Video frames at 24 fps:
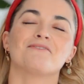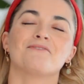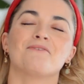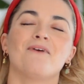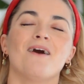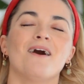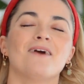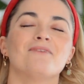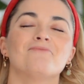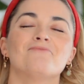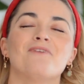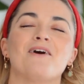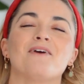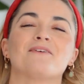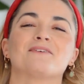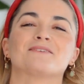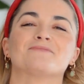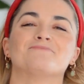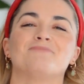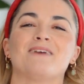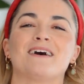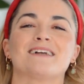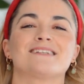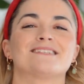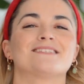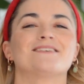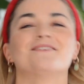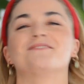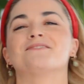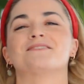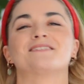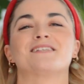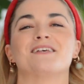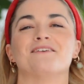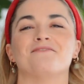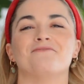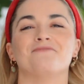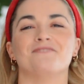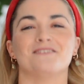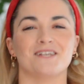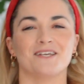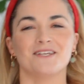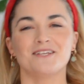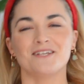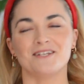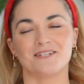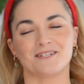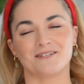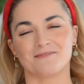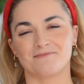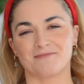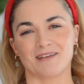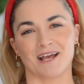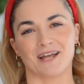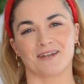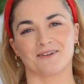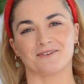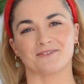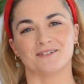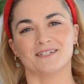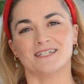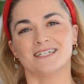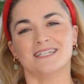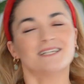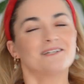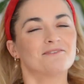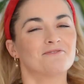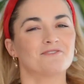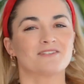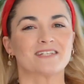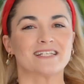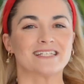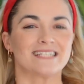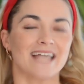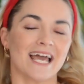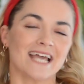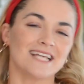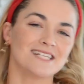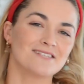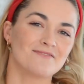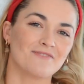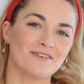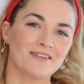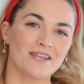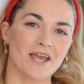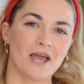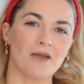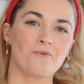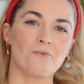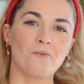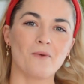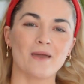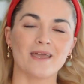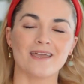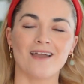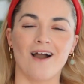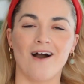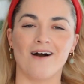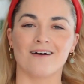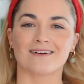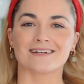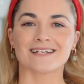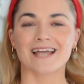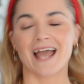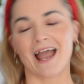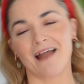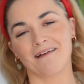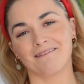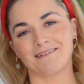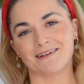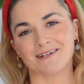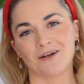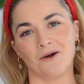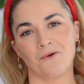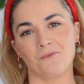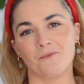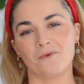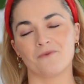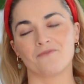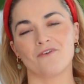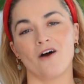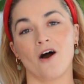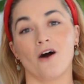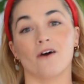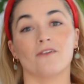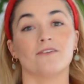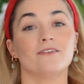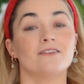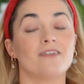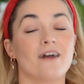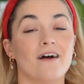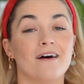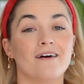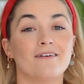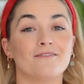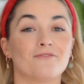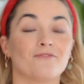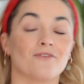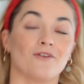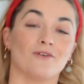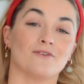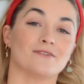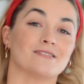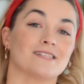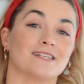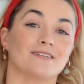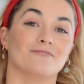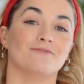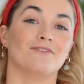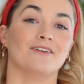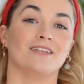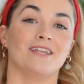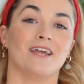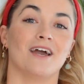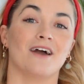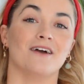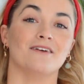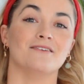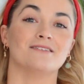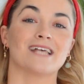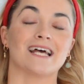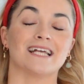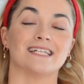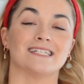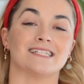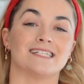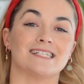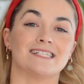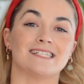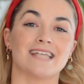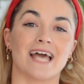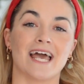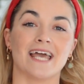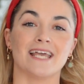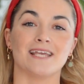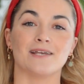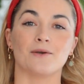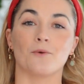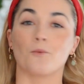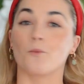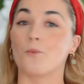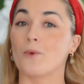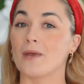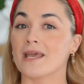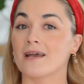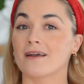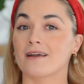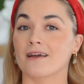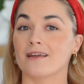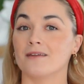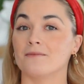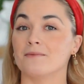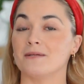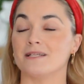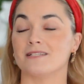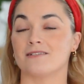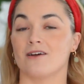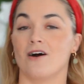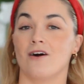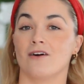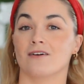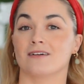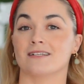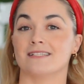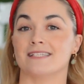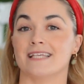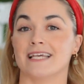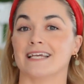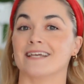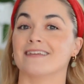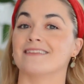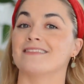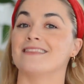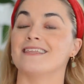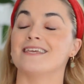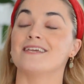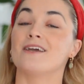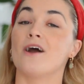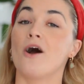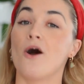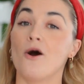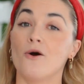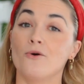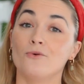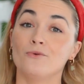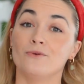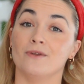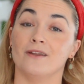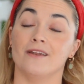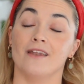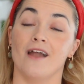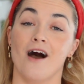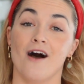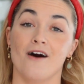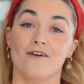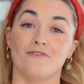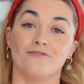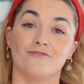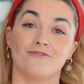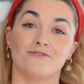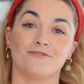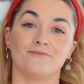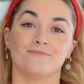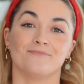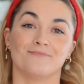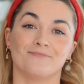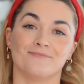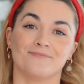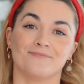everyone, welcome back to the Austin Physio YouTube channel. For today's video, we are carrying on with our nerve flossing videos, and today we are going to be targeting the ulnar nerve.